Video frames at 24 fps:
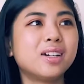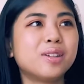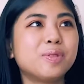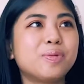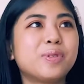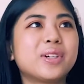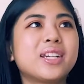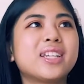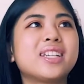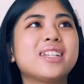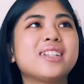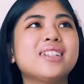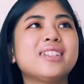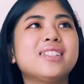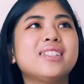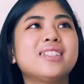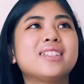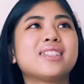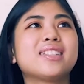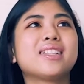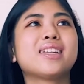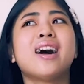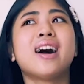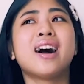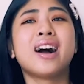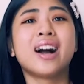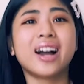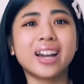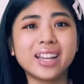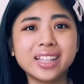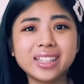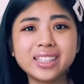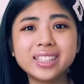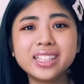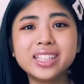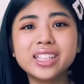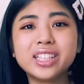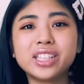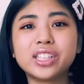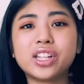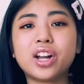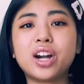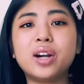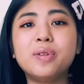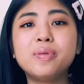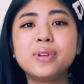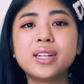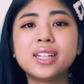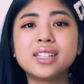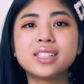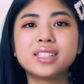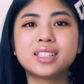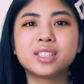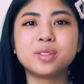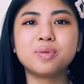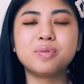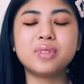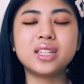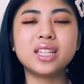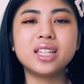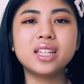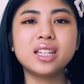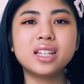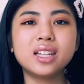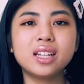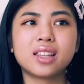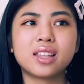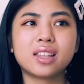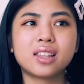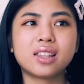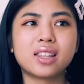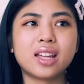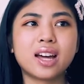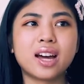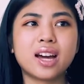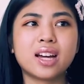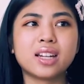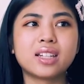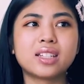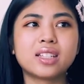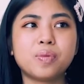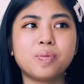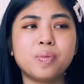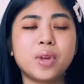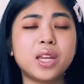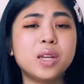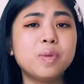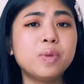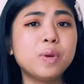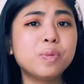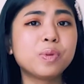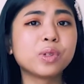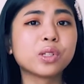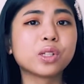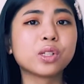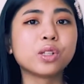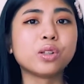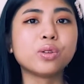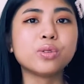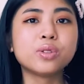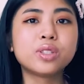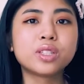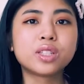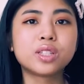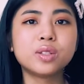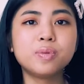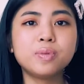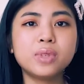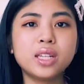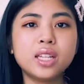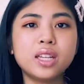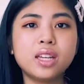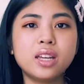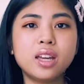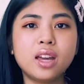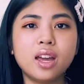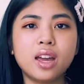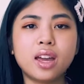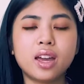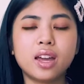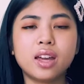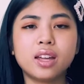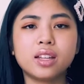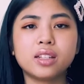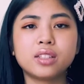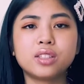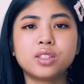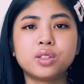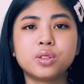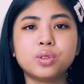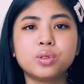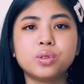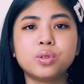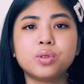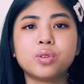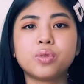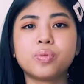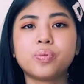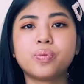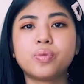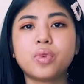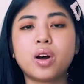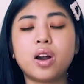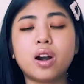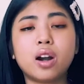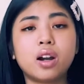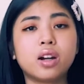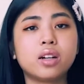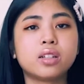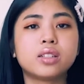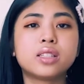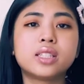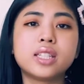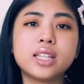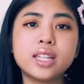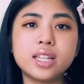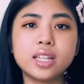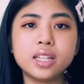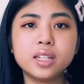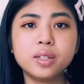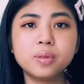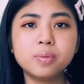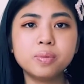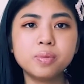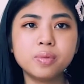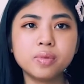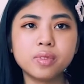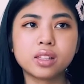but it is highly alarming to me that many people close to me and to our team,